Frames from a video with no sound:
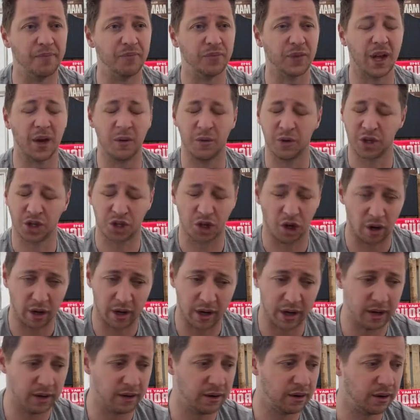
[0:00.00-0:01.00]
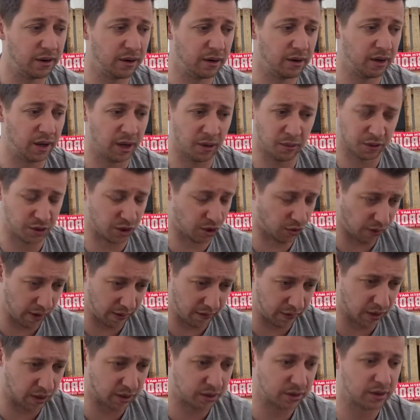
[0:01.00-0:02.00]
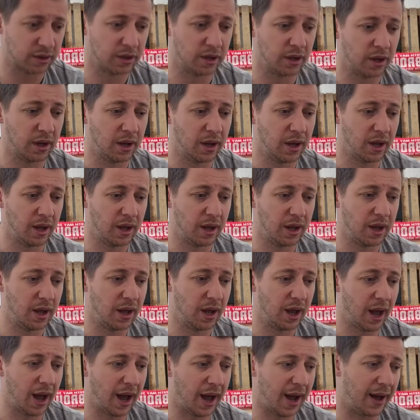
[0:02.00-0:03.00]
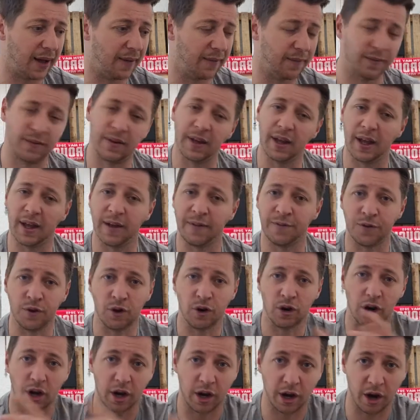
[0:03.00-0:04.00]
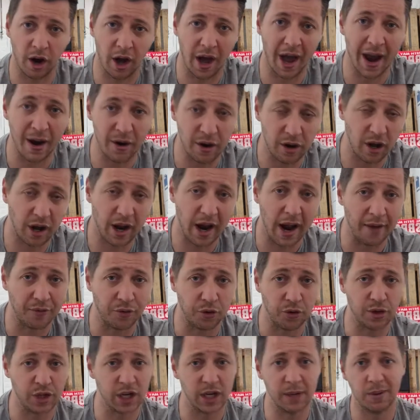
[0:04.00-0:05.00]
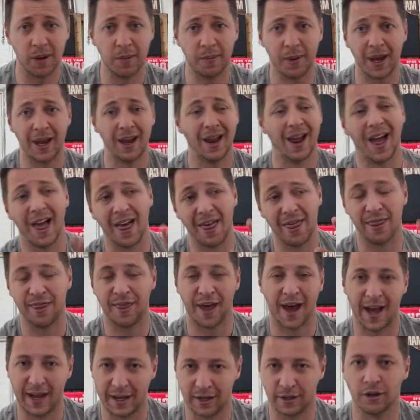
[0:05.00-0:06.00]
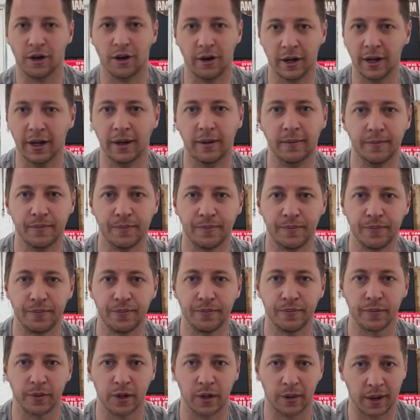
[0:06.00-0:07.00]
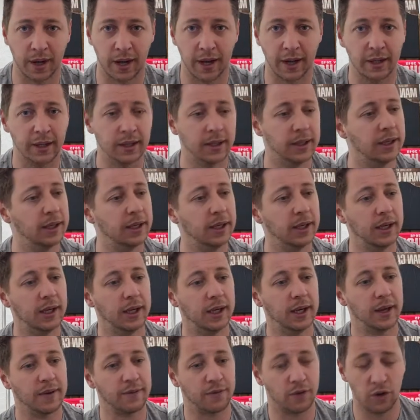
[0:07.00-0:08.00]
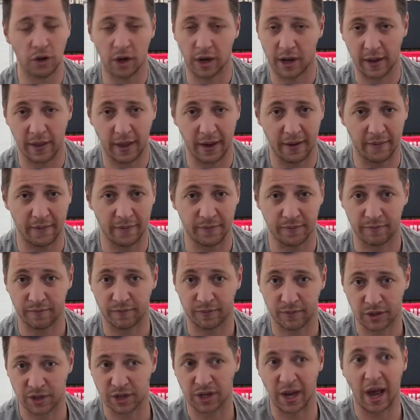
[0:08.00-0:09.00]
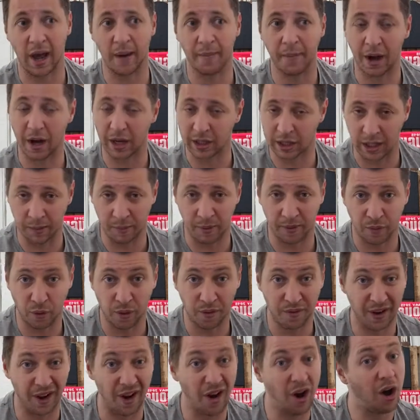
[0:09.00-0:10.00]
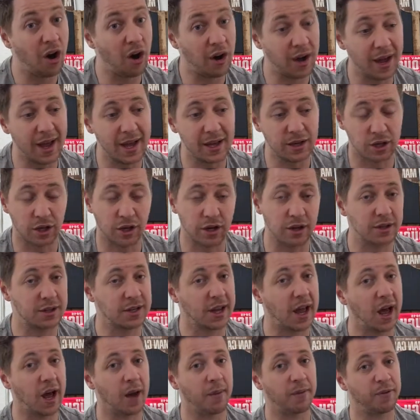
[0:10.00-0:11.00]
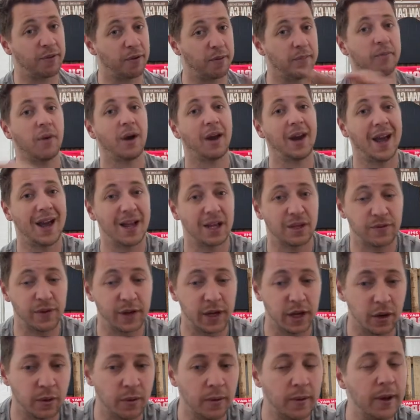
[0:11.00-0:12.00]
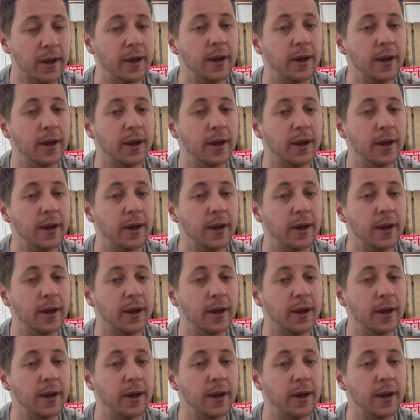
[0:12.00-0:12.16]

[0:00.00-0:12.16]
It was shocking. It was horrendous. And if you're looking at how to look after a GBB, that is not it. Okay? If you look at that setup I did before and think, oh yeah, it's a good setup from my last video,